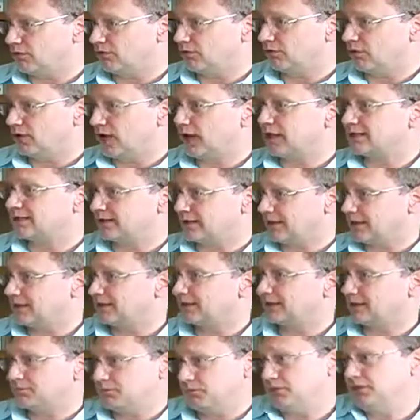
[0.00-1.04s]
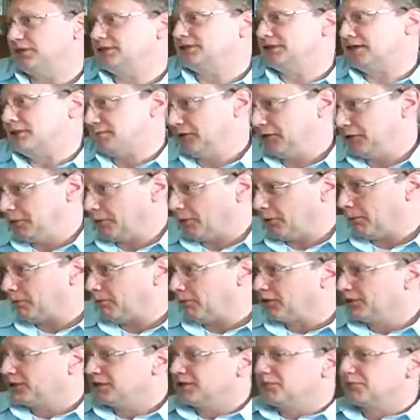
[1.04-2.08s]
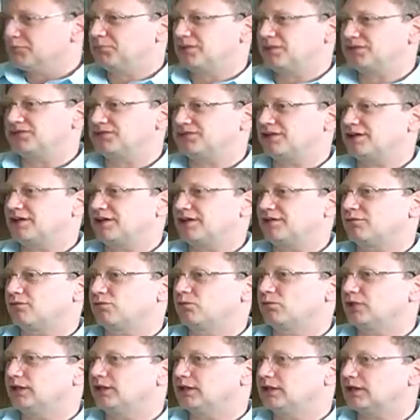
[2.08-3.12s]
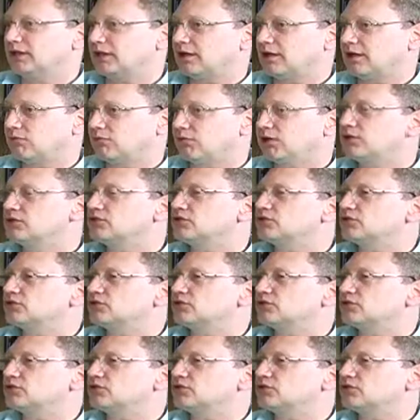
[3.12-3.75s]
or has an idea, please let me know. But uh, we, uh, we